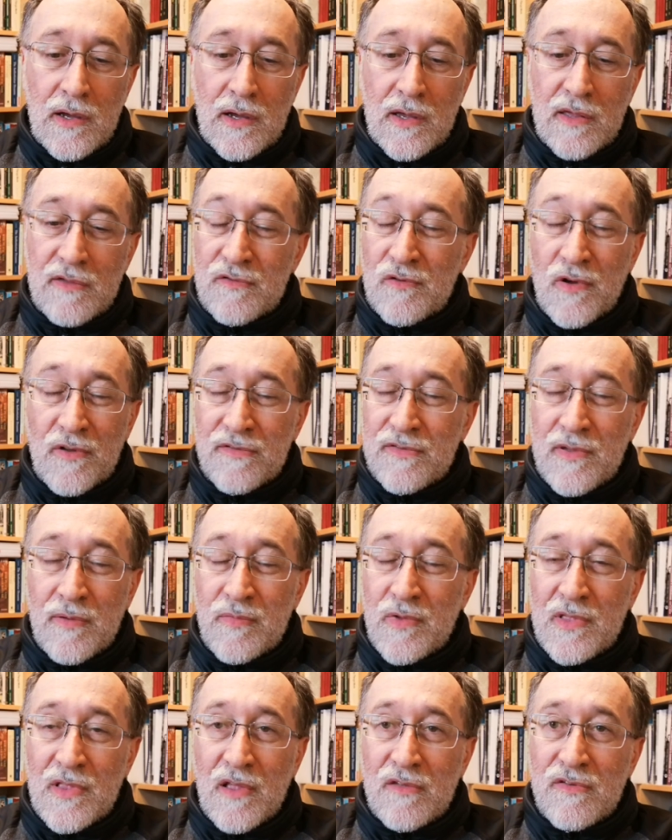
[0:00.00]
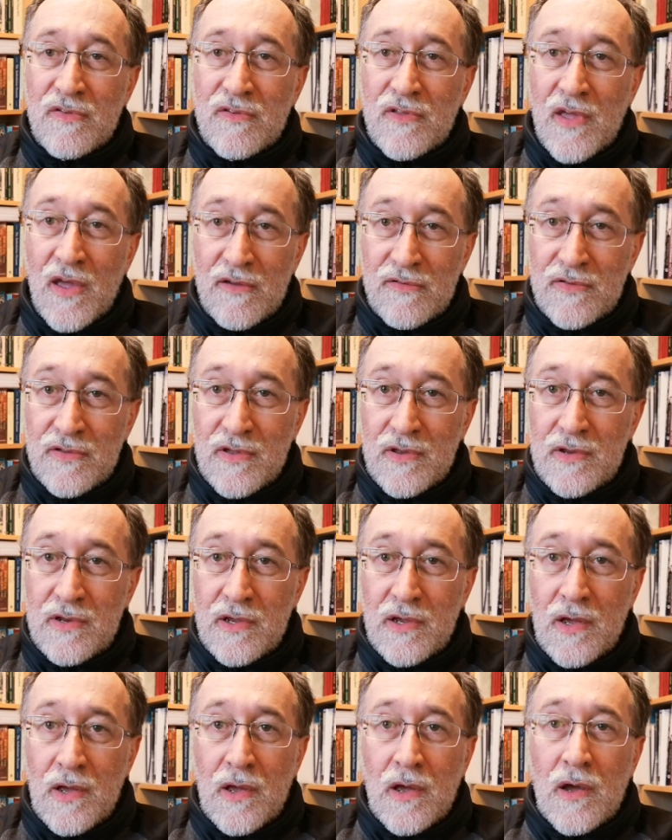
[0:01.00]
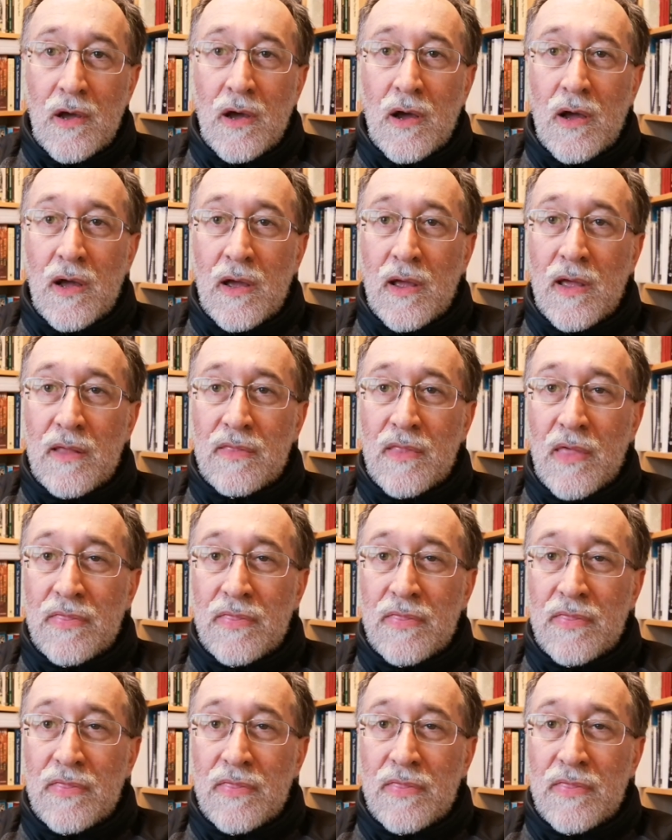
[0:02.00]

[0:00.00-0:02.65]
is not something that's tested and